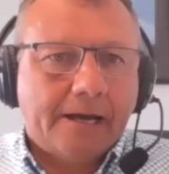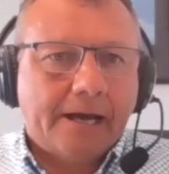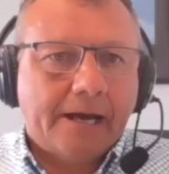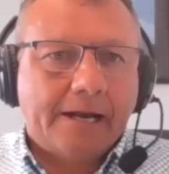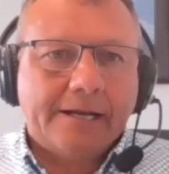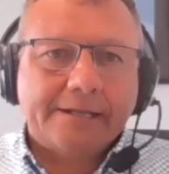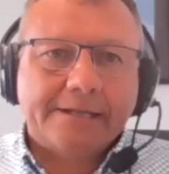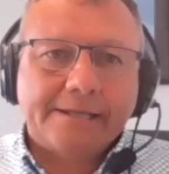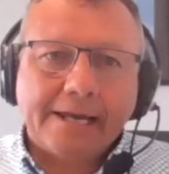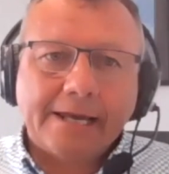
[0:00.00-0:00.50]

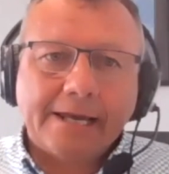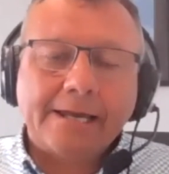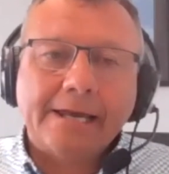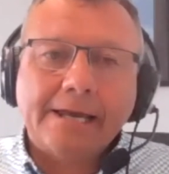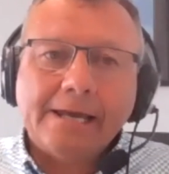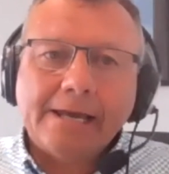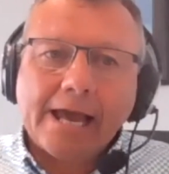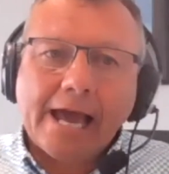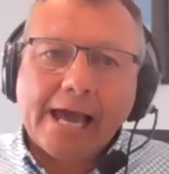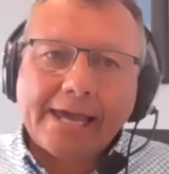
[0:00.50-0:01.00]
And I think,
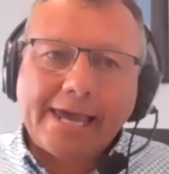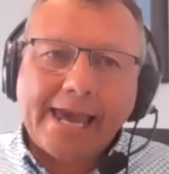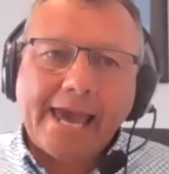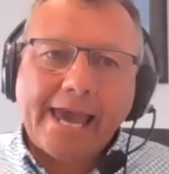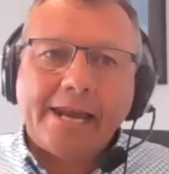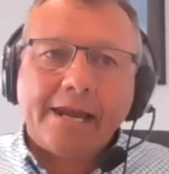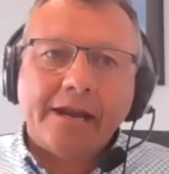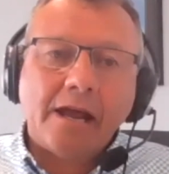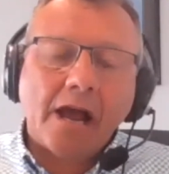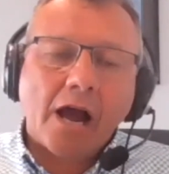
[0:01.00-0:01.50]

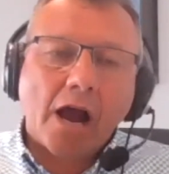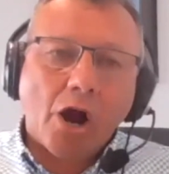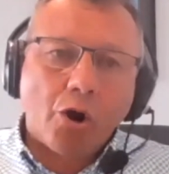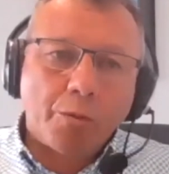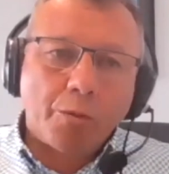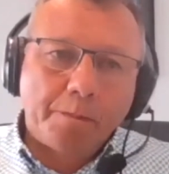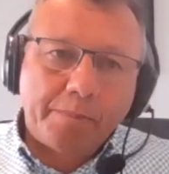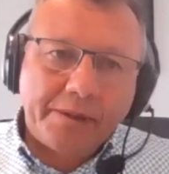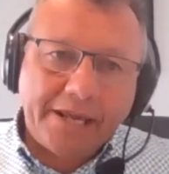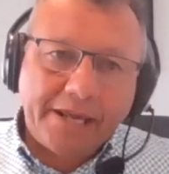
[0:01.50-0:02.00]
again,
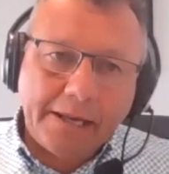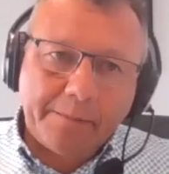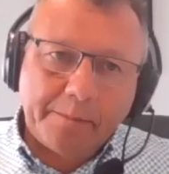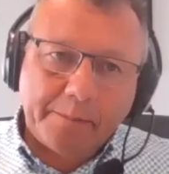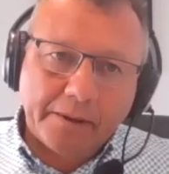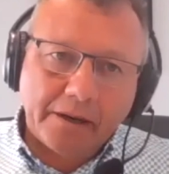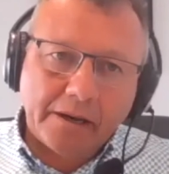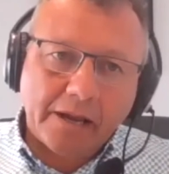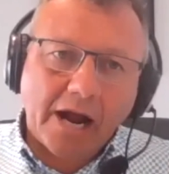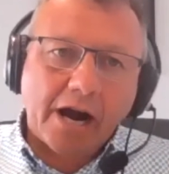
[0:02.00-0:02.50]
our
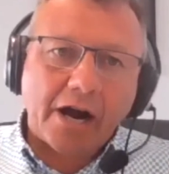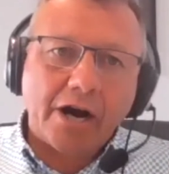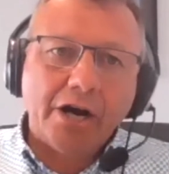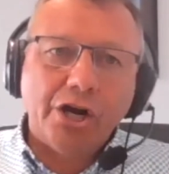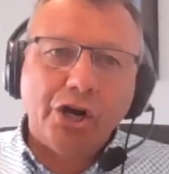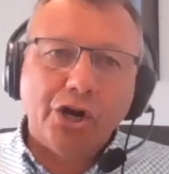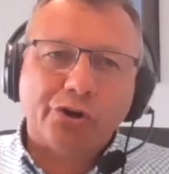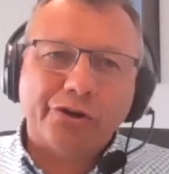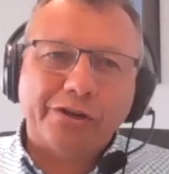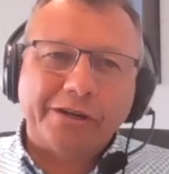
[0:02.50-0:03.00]
people are
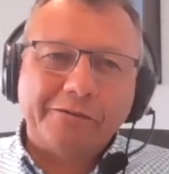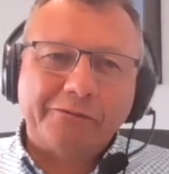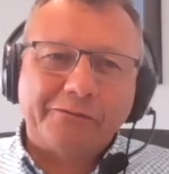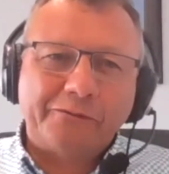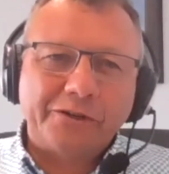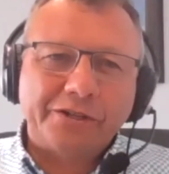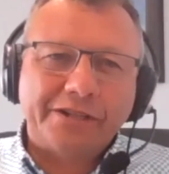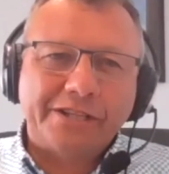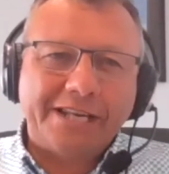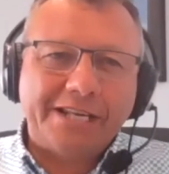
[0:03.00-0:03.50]
looking
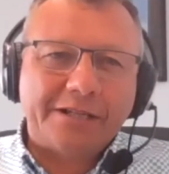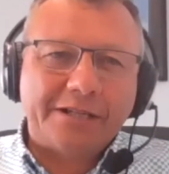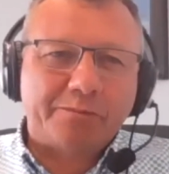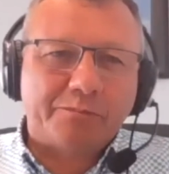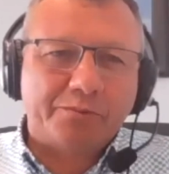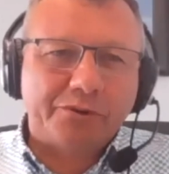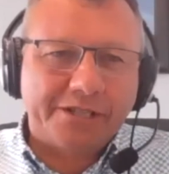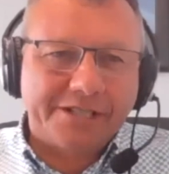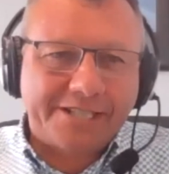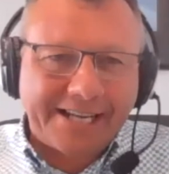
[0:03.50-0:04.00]
for these
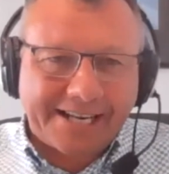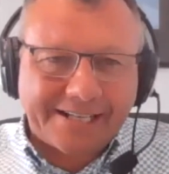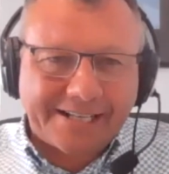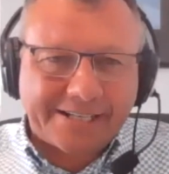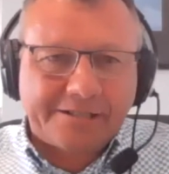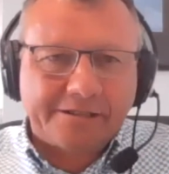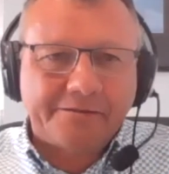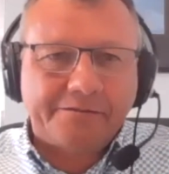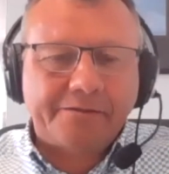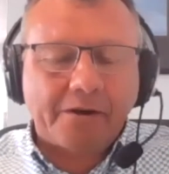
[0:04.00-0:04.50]

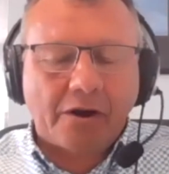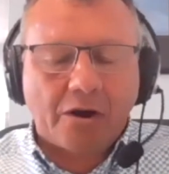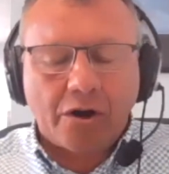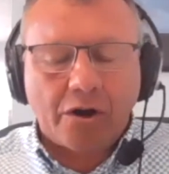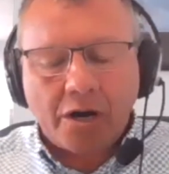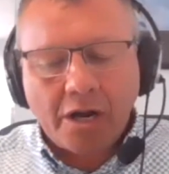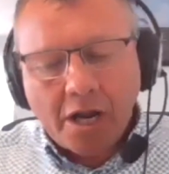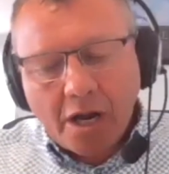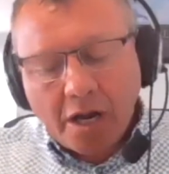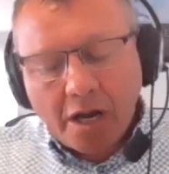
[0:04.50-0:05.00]
predictive
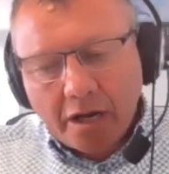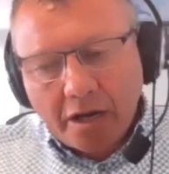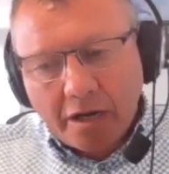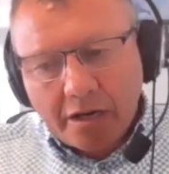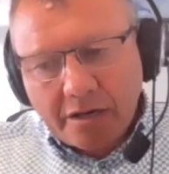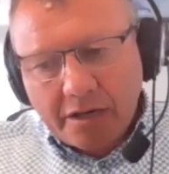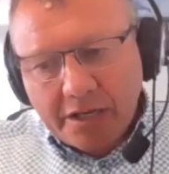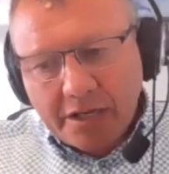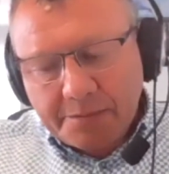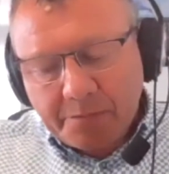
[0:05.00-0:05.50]
or
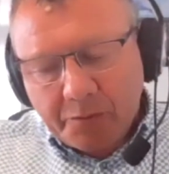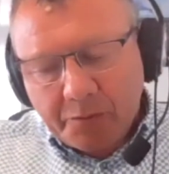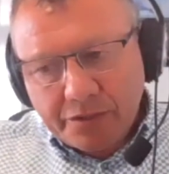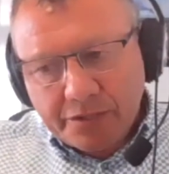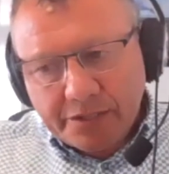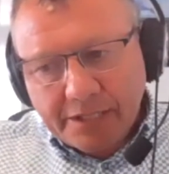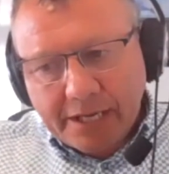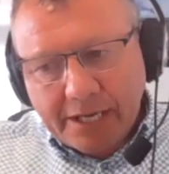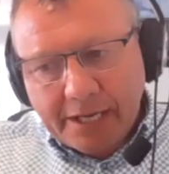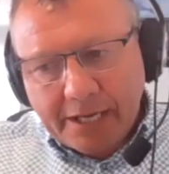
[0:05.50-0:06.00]
I
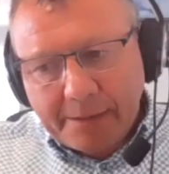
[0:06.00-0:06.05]
suppose,